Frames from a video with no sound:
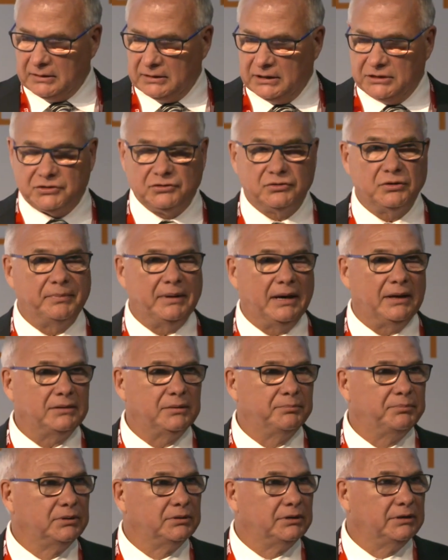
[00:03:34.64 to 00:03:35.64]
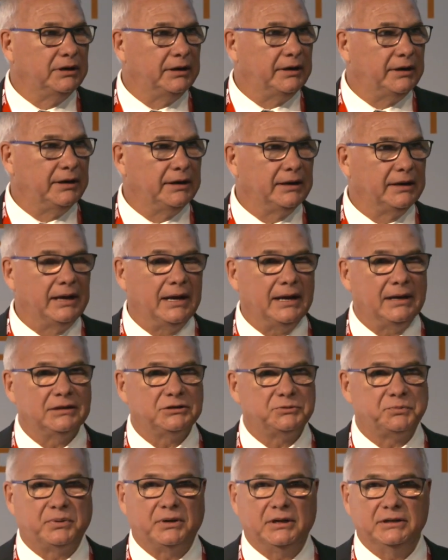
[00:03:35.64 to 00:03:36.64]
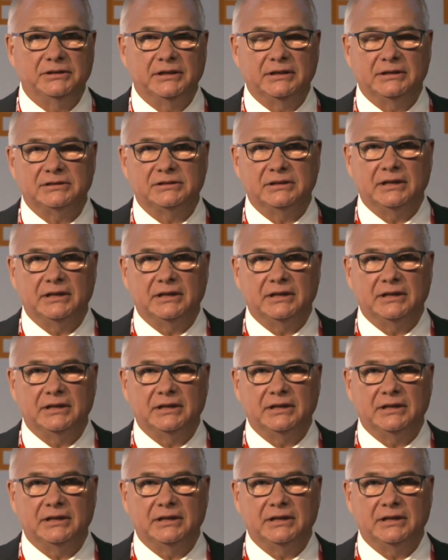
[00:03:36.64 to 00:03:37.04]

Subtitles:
This is about the Boon & Arring and Atlas projects